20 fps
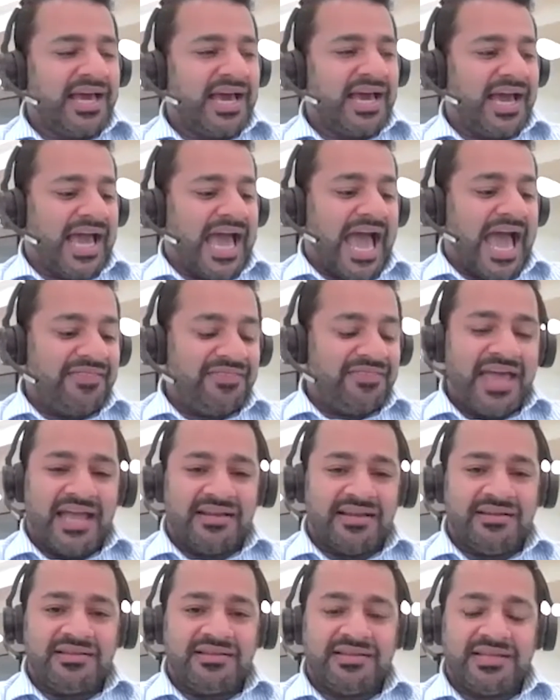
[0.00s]
And
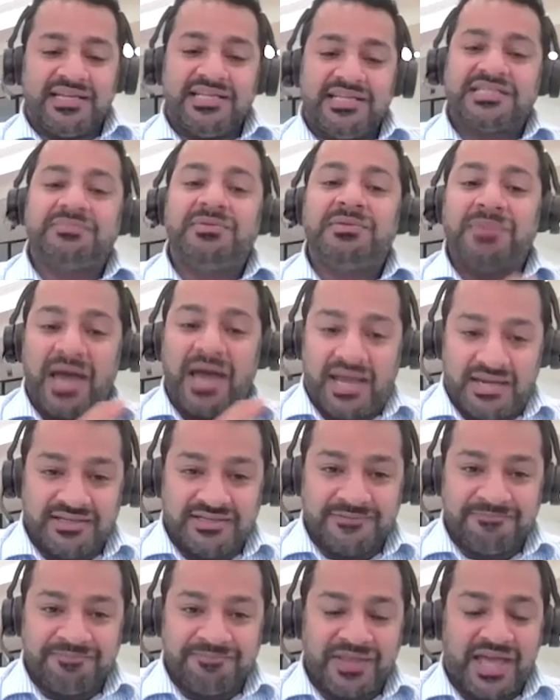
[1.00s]
then it needs to be
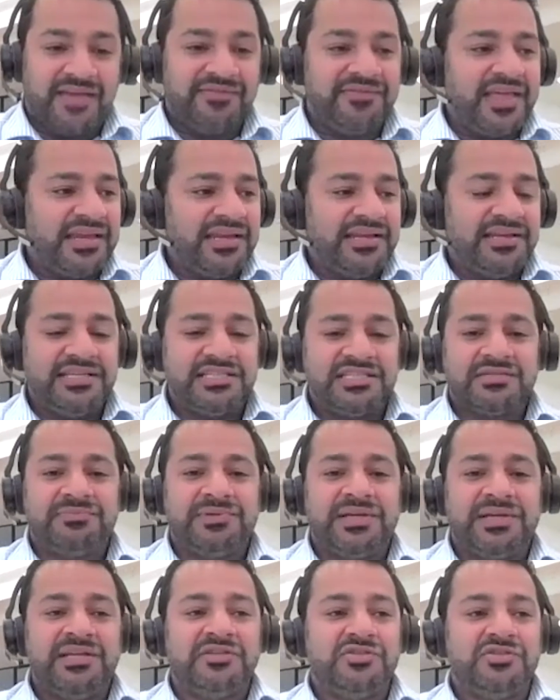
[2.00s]
paid, and then it needs to
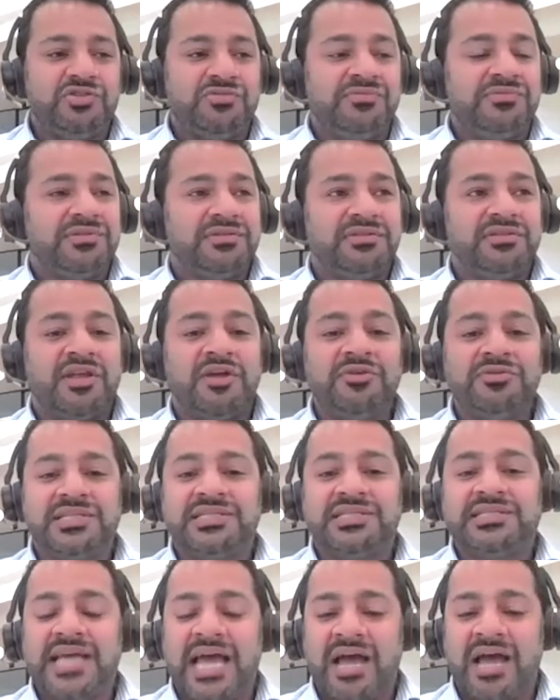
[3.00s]
be
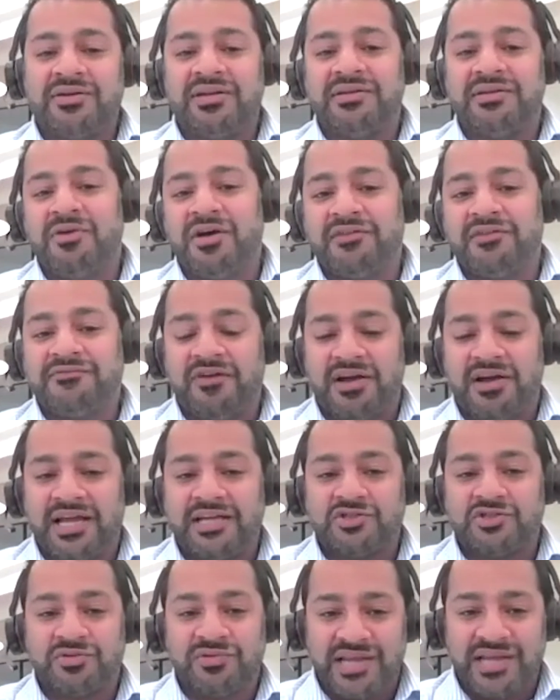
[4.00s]
noted down in my
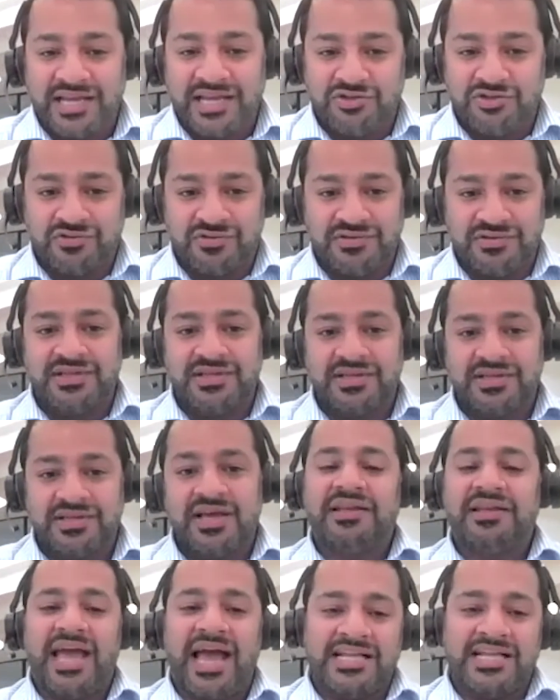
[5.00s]
financial ledgers
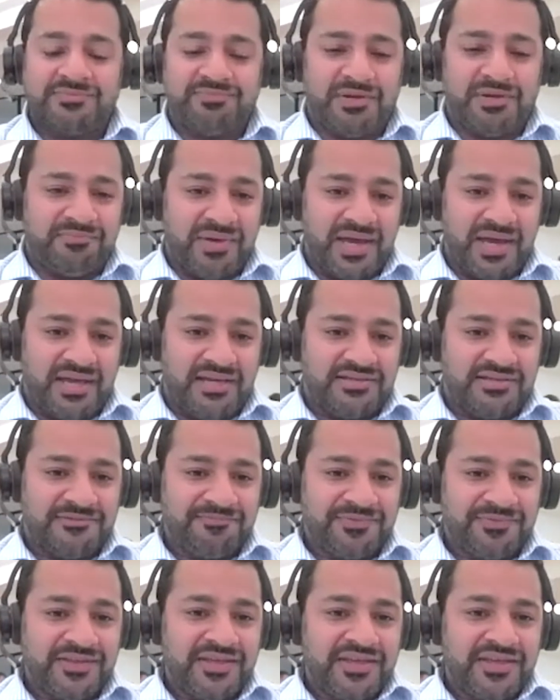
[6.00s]
that it has been paid.